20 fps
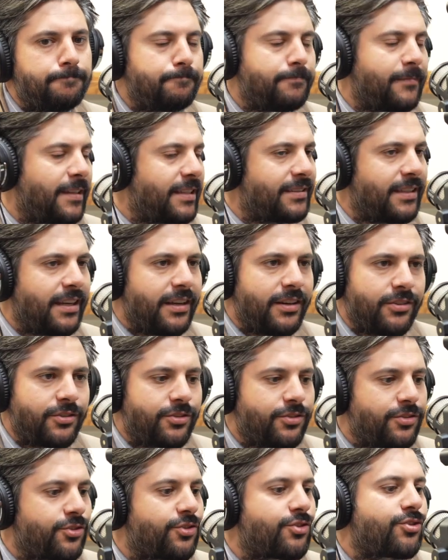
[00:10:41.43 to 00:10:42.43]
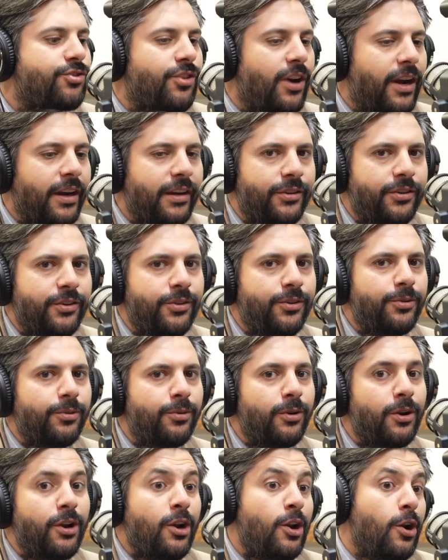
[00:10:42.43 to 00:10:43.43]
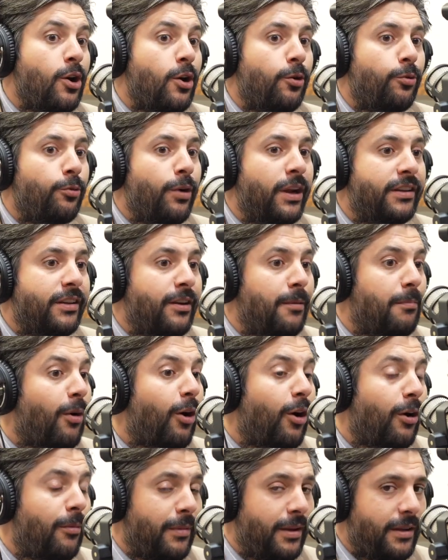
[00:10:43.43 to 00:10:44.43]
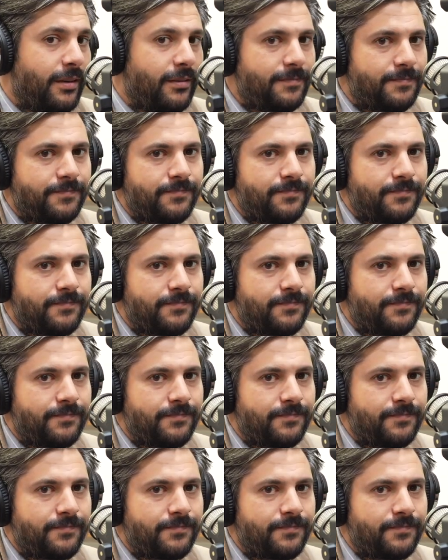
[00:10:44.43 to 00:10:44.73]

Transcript: like say, trying to rent an apartment,